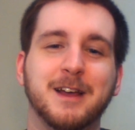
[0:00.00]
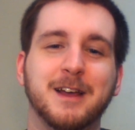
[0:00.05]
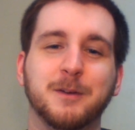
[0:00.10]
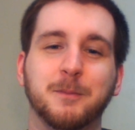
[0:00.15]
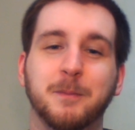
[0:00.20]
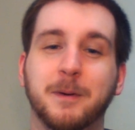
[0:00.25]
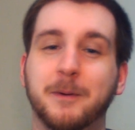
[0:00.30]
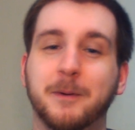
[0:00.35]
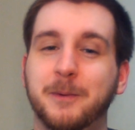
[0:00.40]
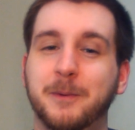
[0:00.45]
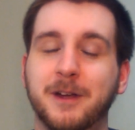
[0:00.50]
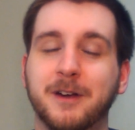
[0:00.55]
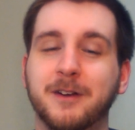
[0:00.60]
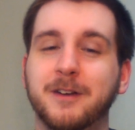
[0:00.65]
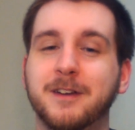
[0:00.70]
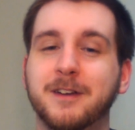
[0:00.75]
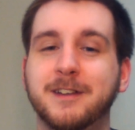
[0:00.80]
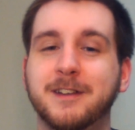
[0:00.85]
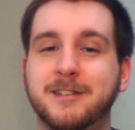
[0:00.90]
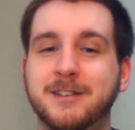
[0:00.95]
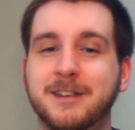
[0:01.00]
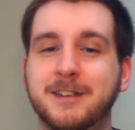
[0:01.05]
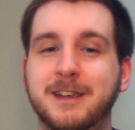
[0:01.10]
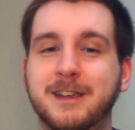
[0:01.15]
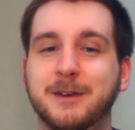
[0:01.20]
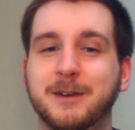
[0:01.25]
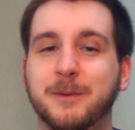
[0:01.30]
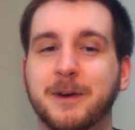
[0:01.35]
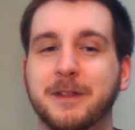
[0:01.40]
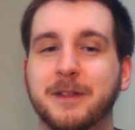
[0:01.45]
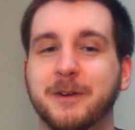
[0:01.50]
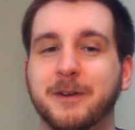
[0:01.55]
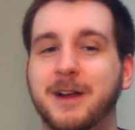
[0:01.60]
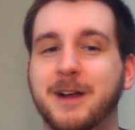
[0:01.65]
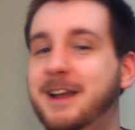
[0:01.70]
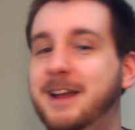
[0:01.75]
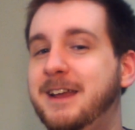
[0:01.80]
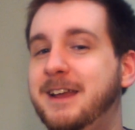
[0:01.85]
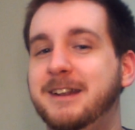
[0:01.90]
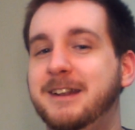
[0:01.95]
but we are going to see whether
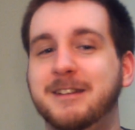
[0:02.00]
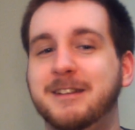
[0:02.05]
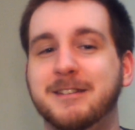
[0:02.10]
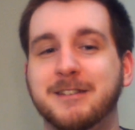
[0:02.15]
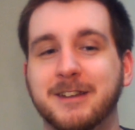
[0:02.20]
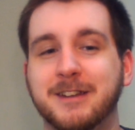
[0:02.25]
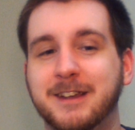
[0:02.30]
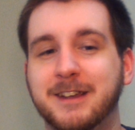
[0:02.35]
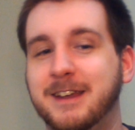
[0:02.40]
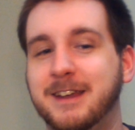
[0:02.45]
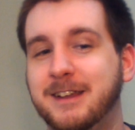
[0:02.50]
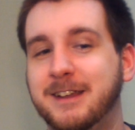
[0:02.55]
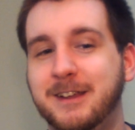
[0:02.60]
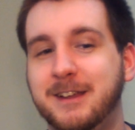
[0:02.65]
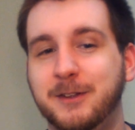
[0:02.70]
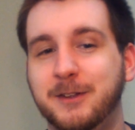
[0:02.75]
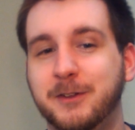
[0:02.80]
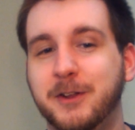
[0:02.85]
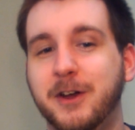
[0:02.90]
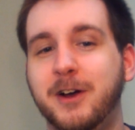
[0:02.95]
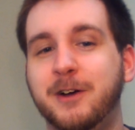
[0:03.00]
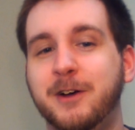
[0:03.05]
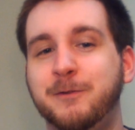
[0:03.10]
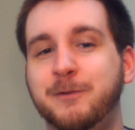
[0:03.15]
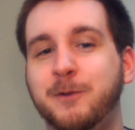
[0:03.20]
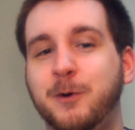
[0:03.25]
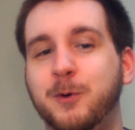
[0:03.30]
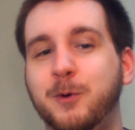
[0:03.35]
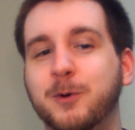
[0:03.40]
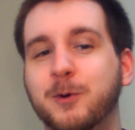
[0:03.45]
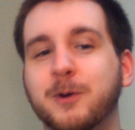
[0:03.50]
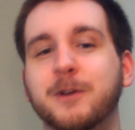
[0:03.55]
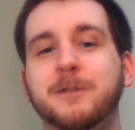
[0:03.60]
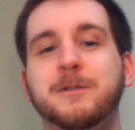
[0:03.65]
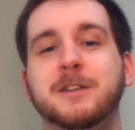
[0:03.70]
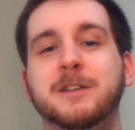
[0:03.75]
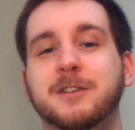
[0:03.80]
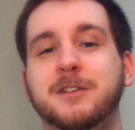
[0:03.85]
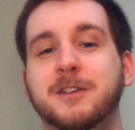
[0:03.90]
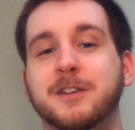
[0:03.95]
high end is going to get killed off or
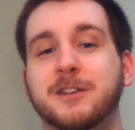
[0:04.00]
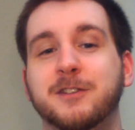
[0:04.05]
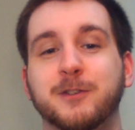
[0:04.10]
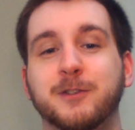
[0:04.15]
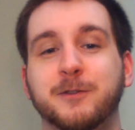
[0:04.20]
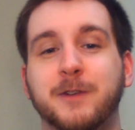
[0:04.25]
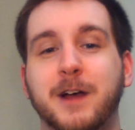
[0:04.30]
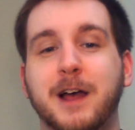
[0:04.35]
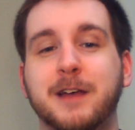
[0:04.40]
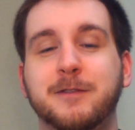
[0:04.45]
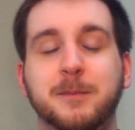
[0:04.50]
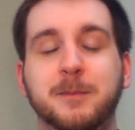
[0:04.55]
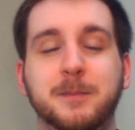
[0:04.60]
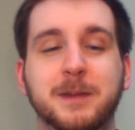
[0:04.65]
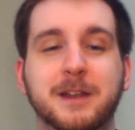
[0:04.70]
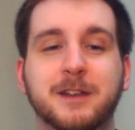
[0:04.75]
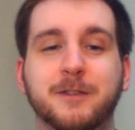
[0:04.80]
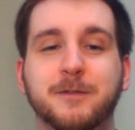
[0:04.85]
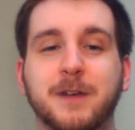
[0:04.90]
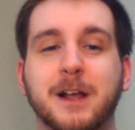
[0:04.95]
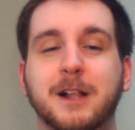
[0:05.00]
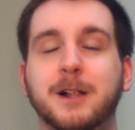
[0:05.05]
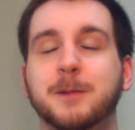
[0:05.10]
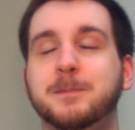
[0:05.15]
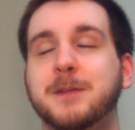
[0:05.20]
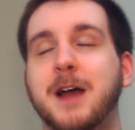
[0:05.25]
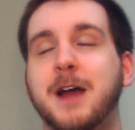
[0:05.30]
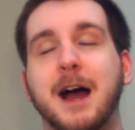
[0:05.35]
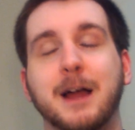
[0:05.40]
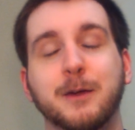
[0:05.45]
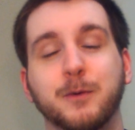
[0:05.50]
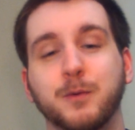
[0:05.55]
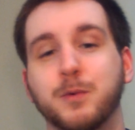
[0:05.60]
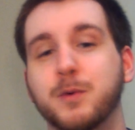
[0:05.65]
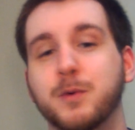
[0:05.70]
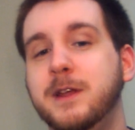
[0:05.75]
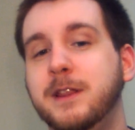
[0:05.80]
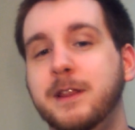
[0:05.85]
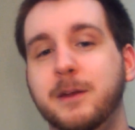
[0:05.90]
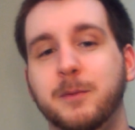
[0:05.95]
if it's going to survive and be developed. I
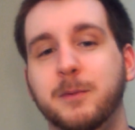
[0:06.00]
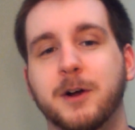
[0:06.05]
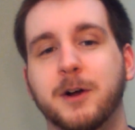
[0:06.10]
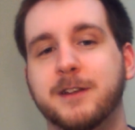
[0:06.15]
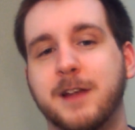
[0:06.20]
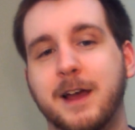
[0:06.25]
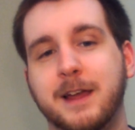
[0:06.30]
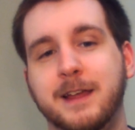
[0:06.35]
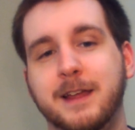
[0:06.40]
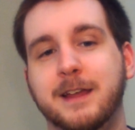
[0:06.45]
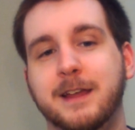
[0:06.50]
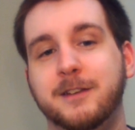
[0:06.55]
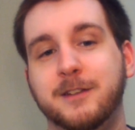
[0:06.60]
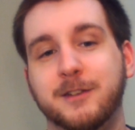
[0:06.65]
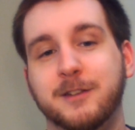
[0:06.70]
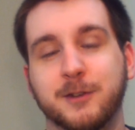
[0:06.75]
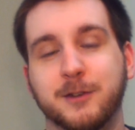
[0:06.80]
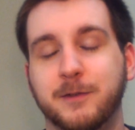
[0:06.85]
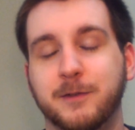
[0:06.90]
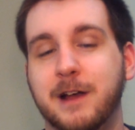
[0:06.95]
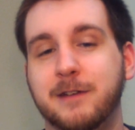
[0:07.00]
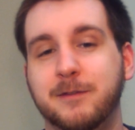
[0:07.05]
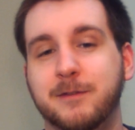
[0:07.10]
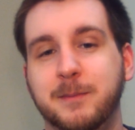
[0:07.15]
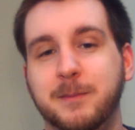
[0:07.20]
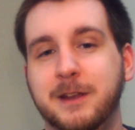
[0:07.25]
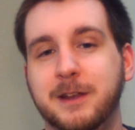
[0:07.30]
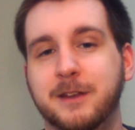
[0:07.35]
really want high end to survive and be